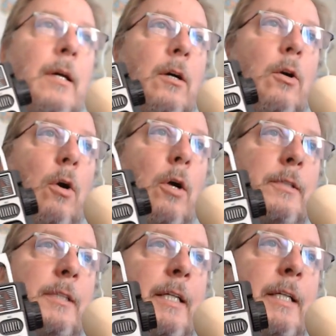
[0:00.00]

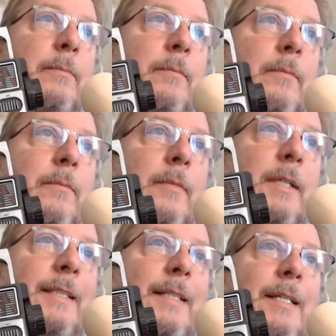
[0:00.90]
Crosley
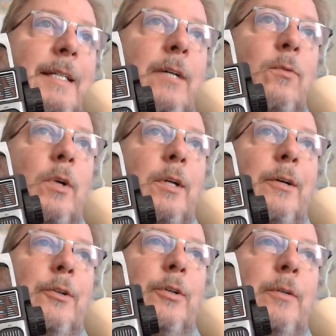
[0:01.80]

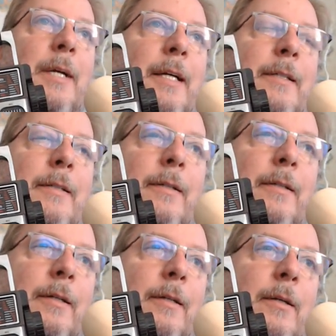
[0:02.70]
CT100B
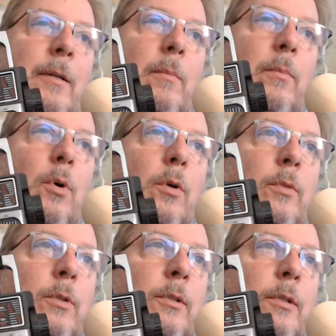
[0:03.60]

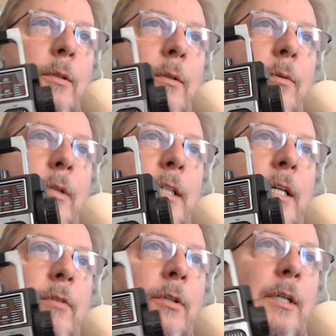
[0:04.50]
portable
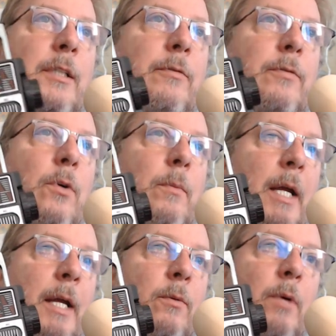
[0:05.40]
receiver. It's a
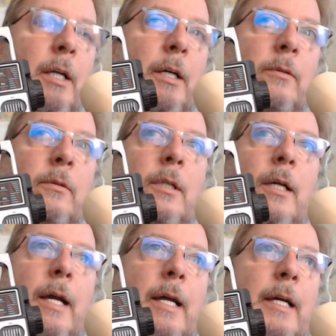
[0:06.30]
four-band radio,
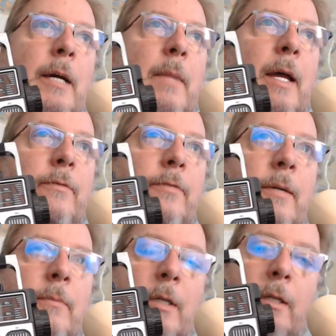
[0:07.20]
AM,
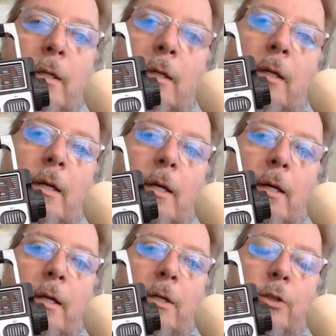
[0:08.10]
FM,
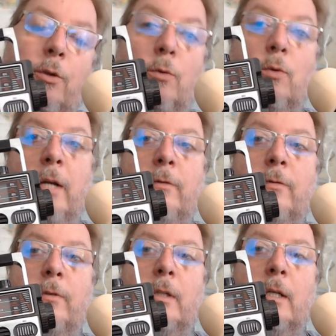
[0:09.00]
uh, shortwave.
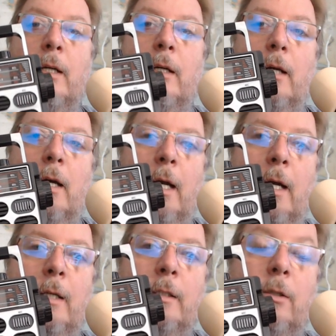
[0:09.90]

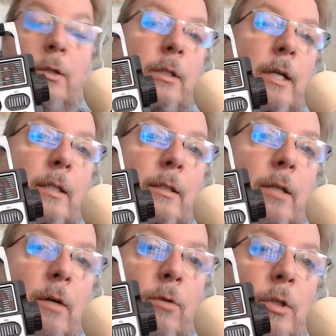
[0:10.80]
Has good
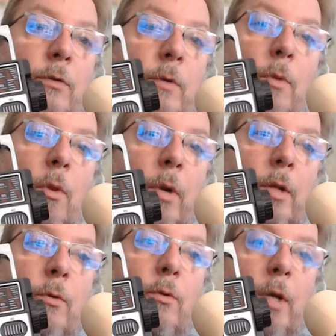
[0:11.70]
coverage from 3
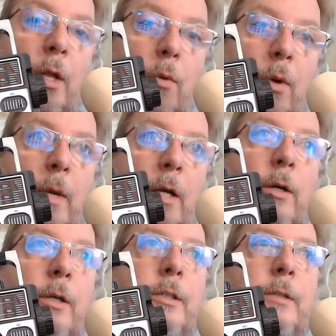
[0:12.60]
to 23
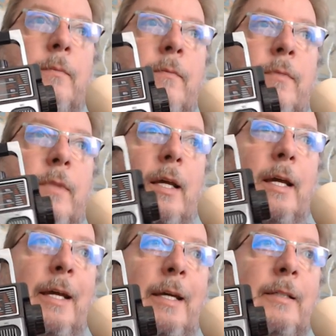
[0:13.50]
megahertz
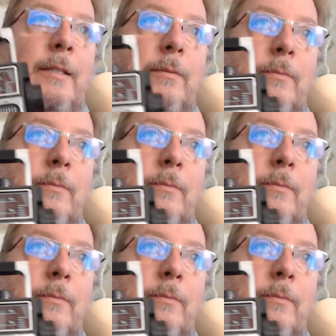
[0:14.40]
and